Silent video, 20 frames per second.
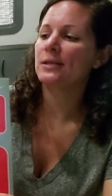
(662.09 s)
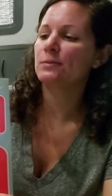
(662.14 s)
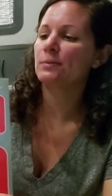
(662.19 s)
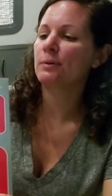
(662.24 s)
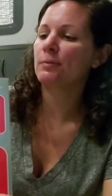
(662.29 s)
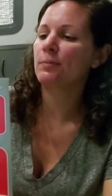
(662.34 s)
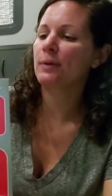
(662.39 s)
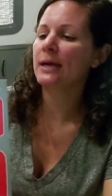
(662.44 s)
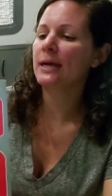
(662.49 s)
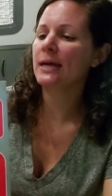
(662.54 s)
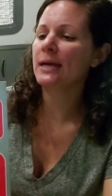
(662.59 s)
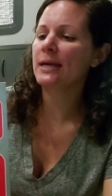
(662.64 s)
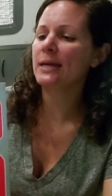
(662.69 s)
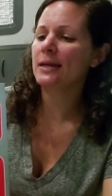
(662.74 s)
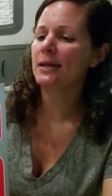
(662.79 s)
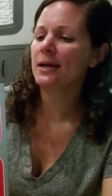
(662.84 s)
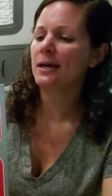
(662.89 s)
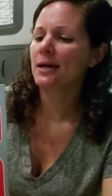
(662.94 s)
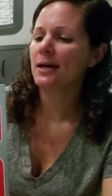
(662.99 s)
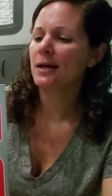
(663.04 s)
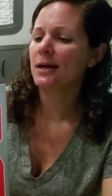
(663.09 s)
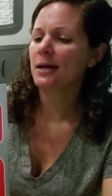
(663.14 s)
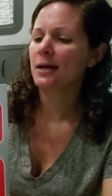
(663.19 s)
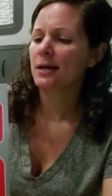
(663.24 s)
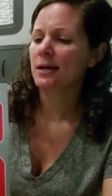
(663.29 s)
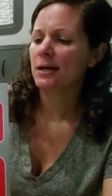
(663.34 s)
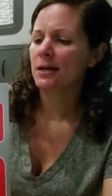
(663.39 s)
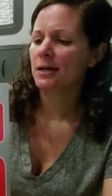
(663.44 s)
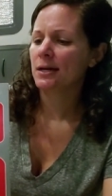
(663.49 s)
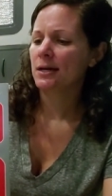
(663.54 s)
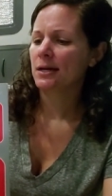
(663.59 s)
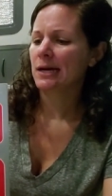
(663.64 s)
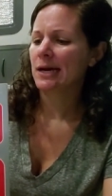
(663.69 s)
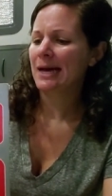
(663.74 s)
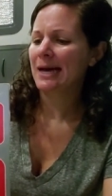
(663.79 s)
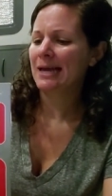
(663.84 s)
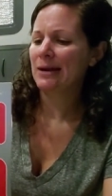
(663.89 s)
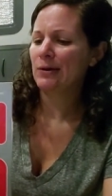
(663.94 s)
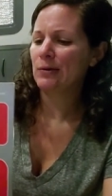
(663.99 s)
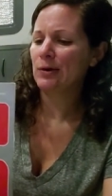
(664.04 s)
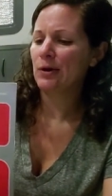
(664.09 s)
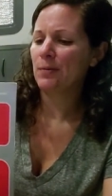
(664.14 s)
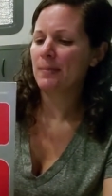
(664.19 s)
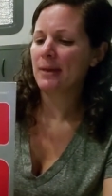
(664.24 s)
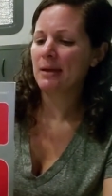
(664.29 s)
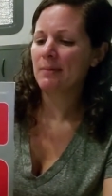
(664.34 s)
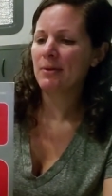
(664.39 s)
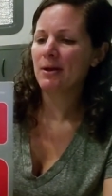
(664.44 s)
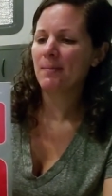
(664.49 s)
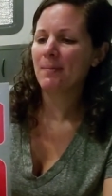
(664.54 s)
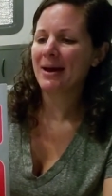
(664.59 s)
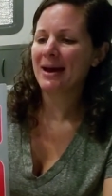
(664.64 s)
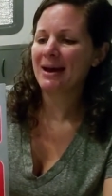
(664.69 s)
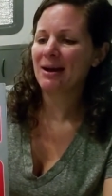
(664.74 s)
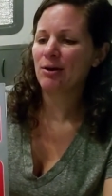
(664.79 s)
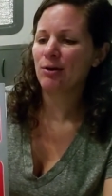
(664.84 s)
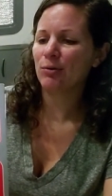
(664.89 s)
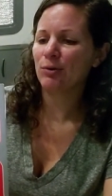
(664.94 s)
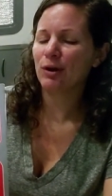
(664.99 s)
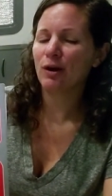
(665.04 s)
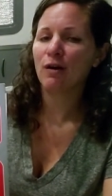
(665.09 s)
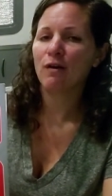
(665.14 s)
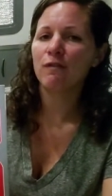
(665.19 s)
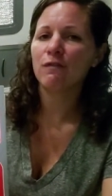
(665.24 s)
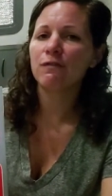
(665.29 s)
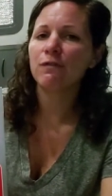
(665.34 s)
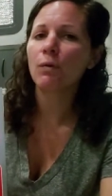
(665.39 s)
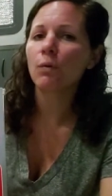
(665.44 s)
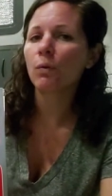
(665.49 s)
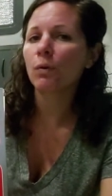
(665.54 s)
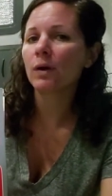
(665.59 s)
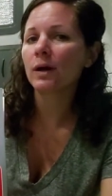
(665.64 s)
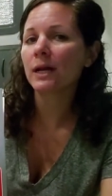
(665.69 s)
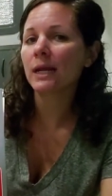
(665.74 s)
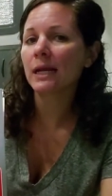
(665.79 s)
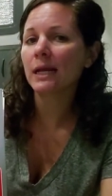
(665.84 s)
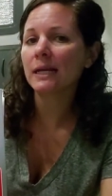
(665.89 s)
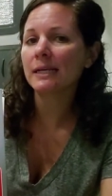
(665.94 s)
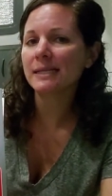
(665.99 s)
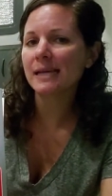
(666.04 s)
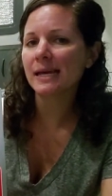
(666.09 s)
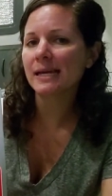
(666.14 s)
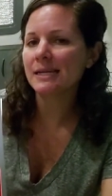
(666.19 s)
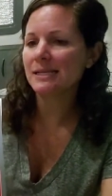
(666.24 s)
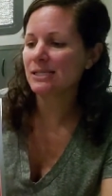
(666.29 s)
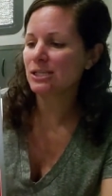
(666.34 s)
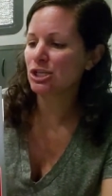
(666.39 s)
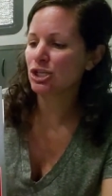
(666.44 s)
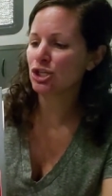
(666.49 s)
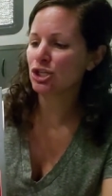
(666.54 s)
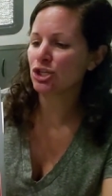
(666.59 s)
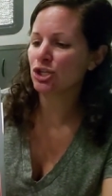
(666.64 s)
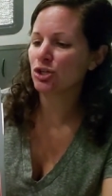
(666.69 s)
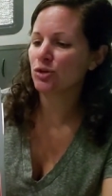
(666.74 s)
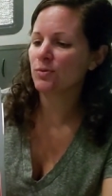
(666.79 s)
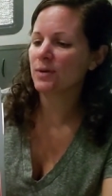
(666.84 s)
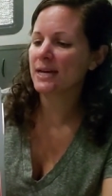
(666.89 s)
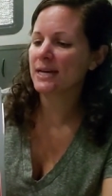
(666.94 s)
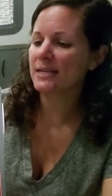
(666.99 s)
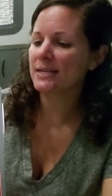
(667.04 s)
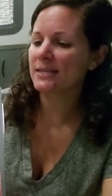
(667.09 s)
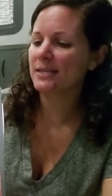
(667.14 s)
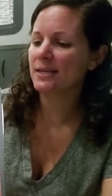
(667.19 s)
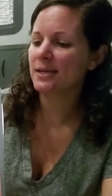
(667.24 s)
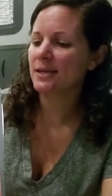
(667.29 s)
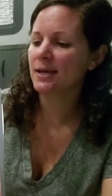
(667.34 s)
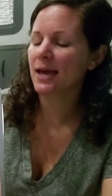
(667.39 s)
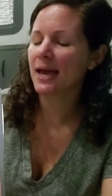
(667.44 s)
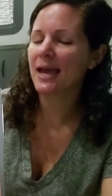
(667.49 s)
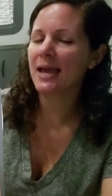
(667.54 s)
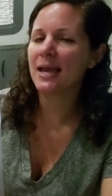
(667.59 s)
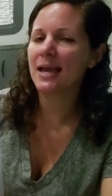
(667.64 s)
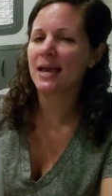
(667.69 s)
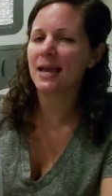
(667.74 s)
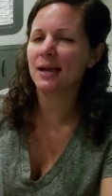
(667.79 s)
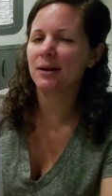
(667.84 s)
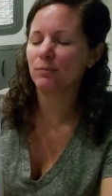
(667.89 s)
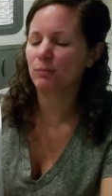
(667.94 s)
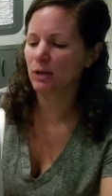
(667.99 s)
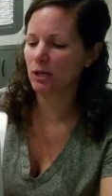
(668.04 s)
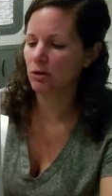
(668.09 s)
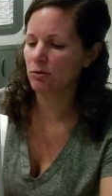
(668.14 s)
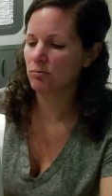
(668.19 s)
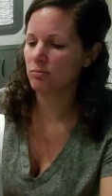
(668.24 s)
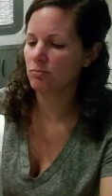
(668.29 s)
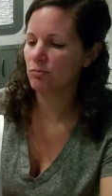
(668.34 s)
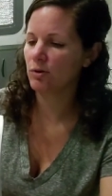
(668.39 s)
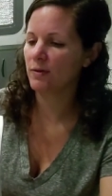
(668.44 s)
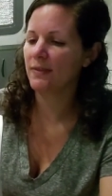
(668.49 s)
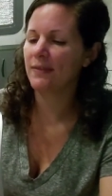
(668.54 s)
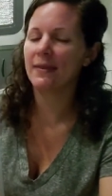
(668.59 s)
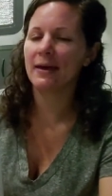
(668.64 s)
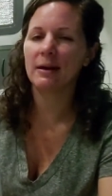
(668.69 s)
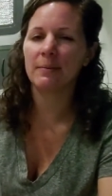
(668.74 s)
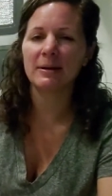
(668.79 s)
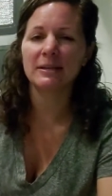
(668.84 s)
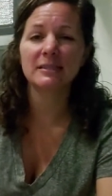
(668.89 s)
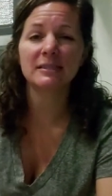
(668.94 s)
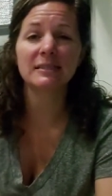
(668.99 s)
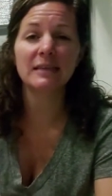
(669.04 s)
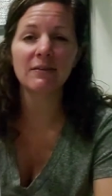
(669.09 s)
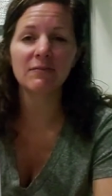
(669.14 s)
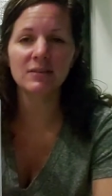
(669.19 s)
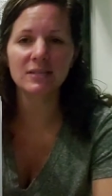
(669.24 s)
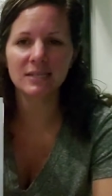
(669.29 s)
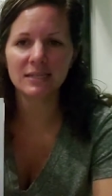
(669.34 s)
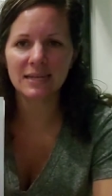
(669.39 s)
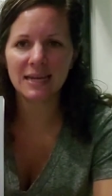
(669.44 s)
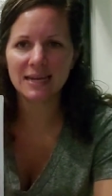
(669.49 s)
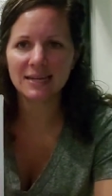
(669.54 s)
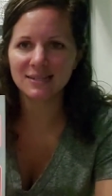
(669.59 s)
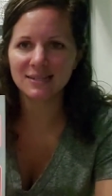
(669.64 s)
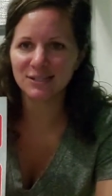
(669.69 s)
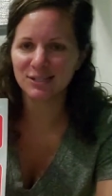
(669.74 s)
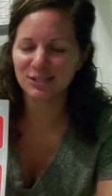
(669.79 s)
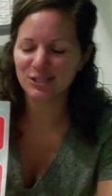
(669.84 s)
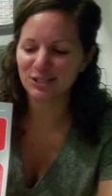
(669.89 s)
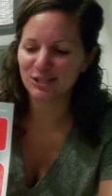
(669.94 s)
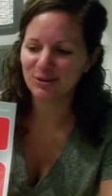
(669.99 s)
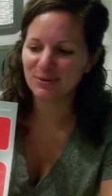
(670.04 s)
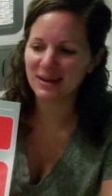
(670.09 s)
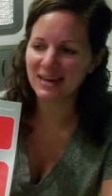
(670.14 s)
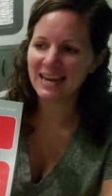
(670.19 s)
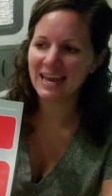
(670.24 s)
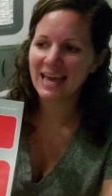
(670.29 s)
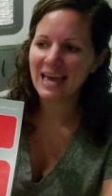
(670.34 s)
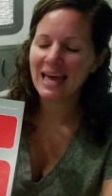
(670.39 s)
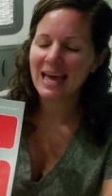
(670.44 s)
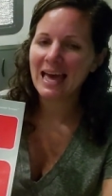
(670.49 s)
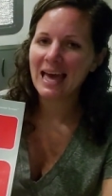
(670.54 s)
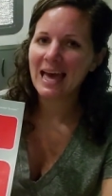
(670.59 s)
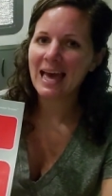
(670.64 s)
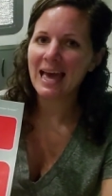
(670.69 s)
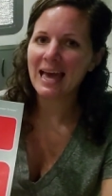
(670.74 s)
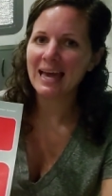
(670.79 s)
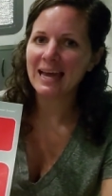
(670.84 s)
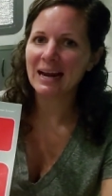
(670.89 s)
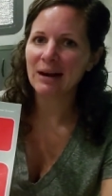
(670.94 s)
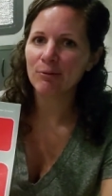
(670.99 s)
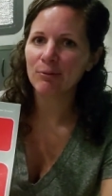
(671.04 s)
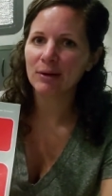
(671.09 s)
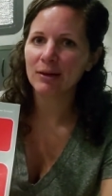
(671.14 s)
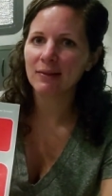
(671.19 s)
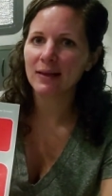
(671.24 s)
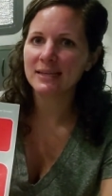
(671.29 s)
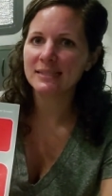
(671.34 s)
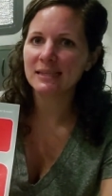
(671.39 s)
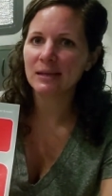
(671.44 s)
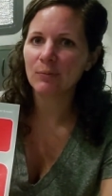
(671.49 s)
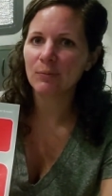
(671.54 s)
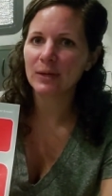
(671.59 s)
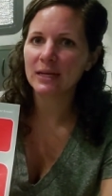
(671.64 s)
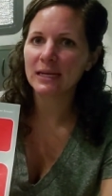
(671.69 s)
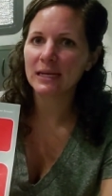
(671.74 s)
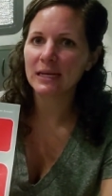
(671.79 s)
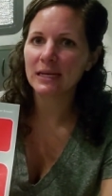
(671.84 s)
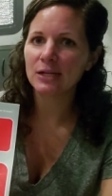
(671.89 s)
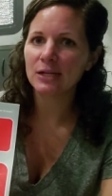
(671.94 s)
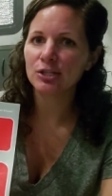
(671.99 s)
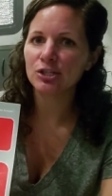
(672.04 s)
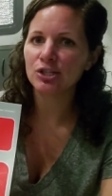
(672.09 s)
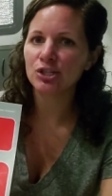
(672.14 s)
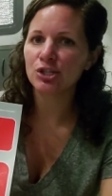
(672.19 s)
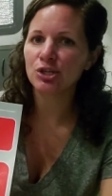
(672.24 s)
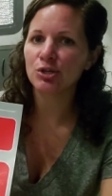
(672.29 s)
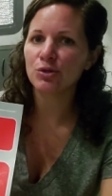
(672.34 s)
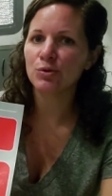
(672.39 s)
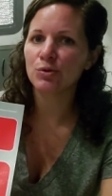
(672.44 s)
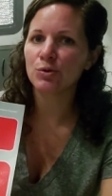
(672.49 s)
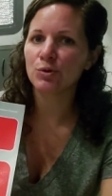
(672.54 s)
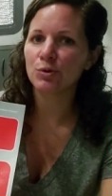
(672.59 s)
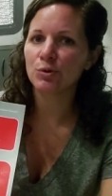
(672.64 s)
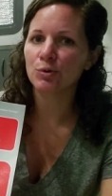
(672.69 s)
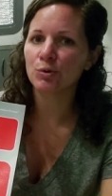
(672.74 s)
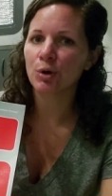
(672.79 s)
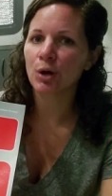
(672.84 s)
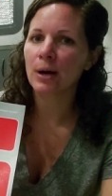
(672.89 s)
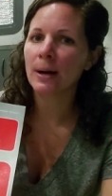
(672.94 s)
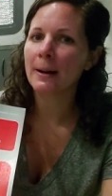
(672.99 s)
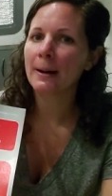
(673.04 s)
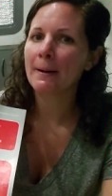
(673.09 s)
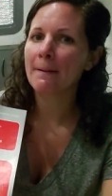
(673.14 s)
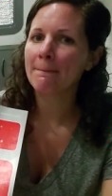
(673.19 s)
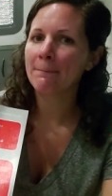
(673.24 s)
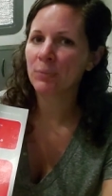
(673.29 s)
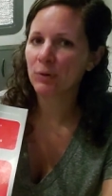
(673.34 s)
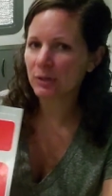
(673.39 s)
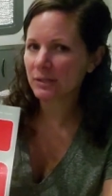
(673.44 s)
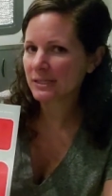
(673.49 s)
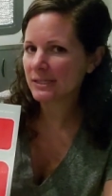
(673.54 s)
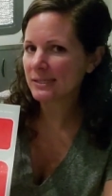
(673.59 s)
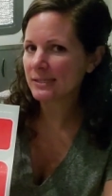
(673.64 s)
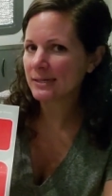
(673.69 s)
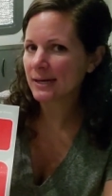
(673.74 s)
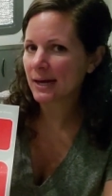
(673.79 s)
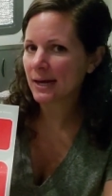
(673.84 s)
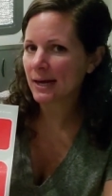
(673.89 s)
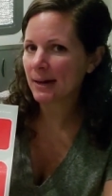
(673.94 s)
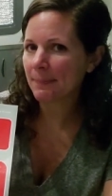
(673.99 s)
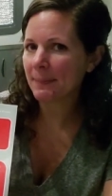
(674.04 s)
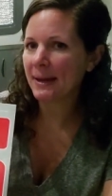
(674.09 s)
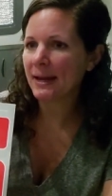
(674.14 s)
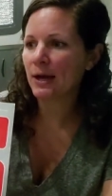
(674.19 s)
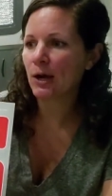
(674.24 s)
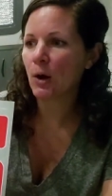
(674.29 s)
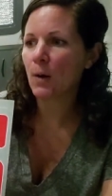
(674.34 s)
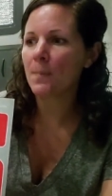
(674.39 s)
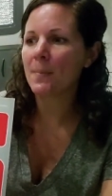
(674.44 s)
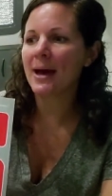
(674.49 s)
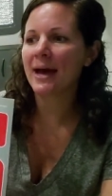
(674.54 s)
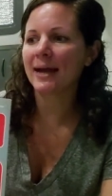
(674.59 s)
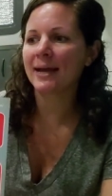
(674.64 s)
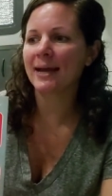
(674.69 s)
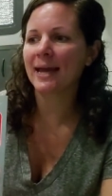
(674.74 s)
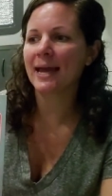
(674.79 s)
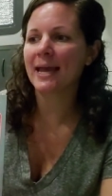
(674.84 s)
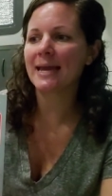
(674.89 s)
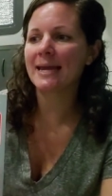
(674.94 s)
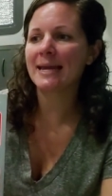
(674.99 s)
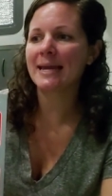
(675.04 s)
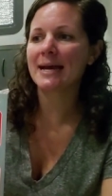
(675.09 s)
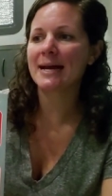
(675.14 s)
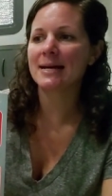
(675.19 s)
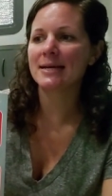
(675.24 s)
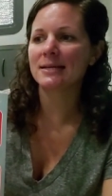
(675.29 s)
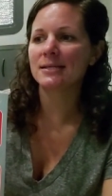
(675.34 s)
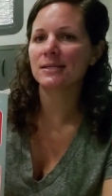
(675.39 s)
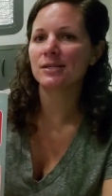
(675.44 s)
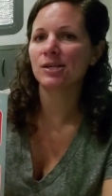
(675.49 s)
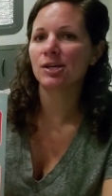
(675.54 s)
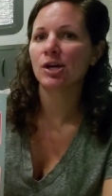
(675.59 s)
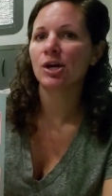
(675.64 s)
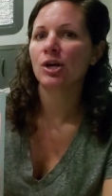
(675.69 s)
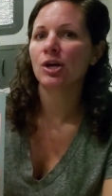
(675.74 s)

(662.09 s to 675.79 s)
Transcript: we went, I don't know, maybe about forty days into it, and, well, more than that, about seventy days into it, and I realized that we needed to put a stop and go back and